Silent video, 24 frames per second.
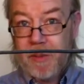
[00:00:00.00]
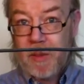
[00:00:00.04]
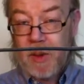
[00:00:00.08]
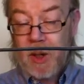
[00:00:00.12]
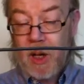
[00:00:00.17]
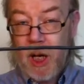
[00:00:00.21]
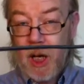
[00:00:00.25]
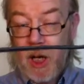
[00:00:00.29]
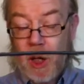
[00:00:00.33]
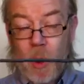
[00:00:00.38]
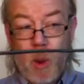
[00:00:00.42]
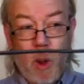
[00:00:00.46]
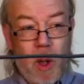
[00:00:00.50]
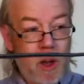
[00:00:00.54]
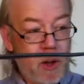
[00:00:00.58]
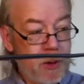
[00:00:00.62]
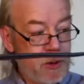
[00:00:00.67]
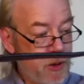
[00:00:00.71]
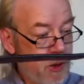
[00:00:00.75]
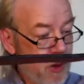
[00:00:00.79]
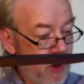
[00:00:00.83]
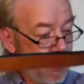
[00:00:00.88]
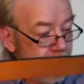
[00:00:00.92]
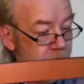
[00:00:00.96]
high
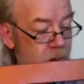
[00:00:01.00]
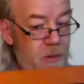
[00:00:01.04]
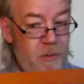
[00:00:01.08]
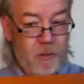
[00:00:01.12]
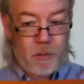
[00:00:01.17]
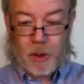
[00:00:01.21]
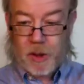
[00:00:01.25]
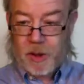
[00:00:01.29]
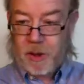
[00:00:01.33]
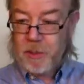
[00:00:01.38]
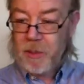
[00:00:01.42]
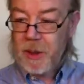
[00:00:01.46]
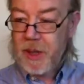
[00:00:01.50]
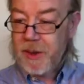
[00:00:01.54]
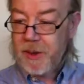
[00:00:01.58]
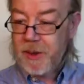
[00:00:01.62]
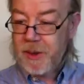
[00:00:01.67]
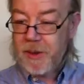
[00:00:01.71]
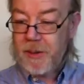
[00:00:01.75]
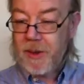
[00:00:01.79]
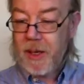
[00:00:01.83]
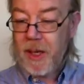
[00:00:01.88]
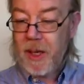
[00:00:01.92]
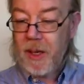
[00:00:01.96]
quality, which
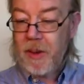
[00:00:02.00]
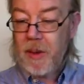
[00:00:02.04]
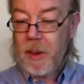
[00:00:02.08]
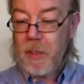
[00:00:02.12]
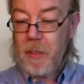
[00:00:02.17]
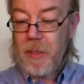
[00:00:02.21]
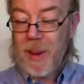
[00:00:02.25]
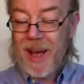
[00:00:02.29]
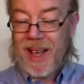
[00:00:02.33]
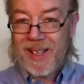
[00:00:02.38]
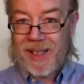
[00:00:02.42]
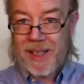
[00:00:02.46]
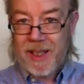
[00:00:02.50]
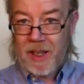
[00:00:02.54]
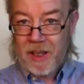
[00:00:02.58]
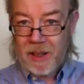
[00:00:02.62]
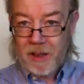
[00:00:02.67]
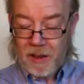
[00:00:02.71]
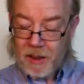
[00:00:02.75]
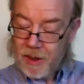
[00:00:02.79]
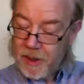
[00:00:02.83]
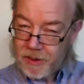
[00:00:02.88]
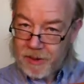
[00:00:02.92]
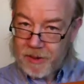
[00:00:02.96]
means that the backing
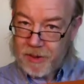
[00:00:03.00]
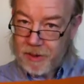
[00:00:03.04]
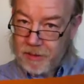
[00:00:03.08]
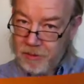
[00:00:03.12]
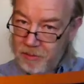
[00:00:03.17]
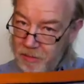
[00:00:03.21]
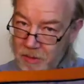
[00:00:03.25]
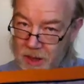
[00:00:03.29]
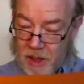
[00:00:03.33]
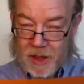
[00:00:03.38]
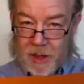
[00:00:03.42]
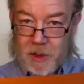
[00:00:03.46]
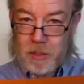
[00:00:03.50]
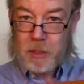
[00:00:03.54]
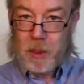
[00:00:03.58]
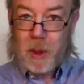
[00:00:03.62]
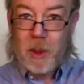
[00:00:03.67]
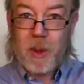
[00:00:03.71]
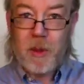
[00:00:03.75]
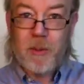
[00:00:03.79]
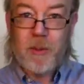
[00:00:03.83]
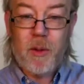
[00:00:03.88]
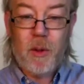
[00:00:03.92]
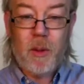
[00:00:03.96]
is as
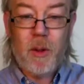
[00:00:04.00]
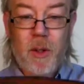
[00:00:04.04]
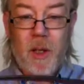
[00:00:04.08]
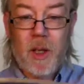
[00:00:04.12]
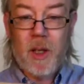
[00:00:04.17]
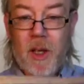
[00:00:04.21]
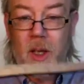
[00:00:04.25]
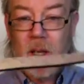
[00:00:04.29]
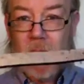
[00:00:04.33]
beautiful